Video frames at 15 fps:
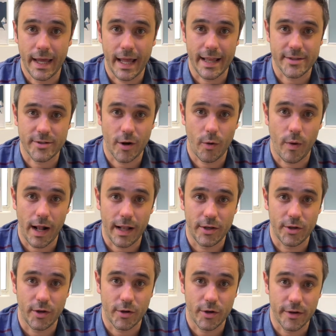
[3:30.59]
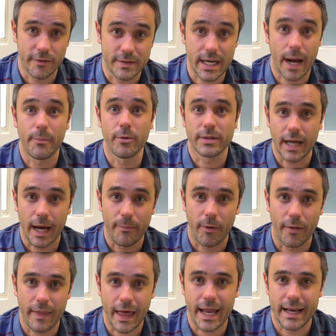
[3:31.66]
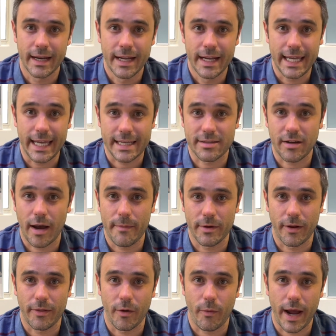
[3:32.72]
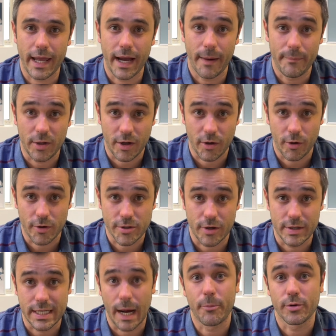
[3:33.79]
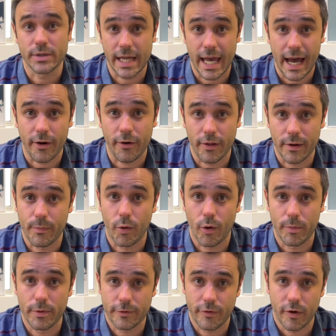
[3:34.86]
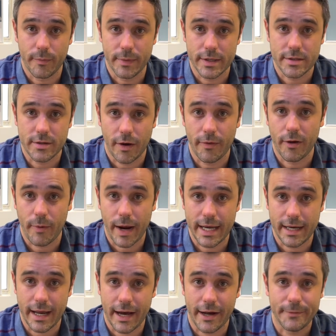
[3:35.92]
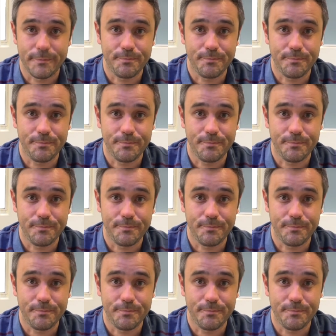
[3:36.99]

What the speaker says: And so while you could have doubled up on that excitement on the way up, you could also double down on the poor performance on the way down.